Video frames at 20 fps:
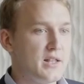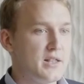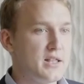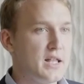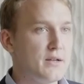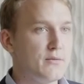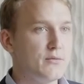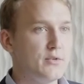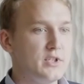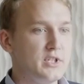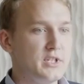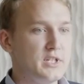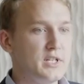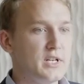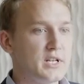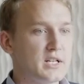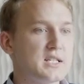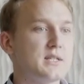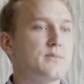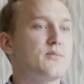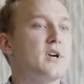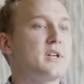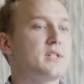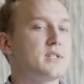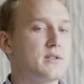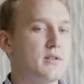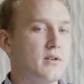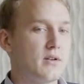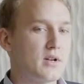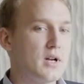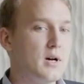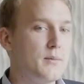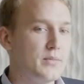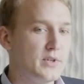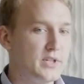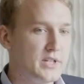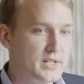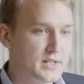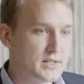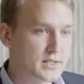that really express their
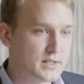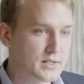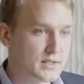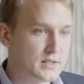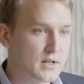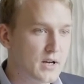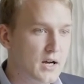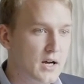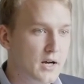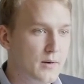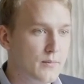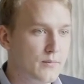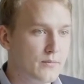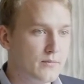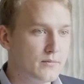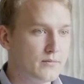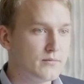company's um,